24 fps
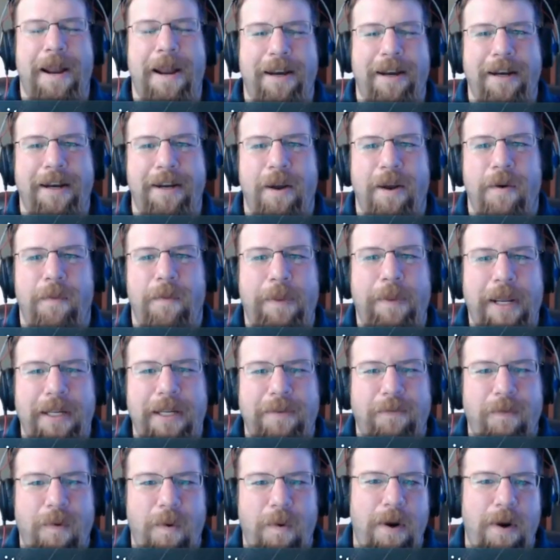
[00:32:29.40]
Are you going to go P S
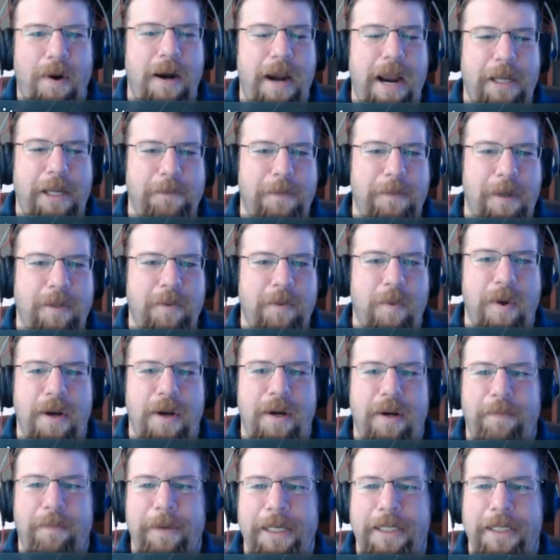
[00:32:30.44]
four, Xbox One,
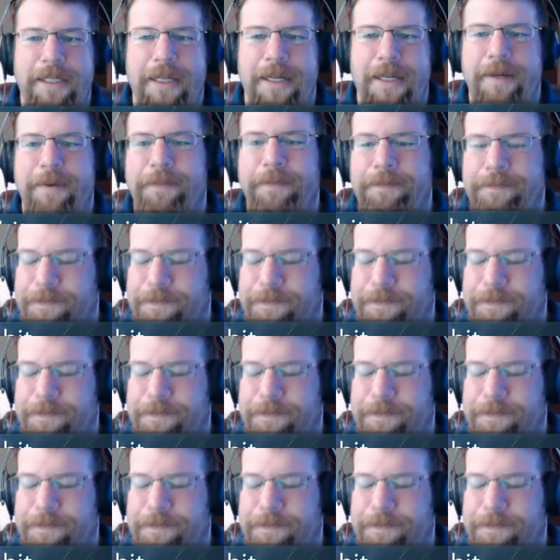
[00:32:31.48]
or P C?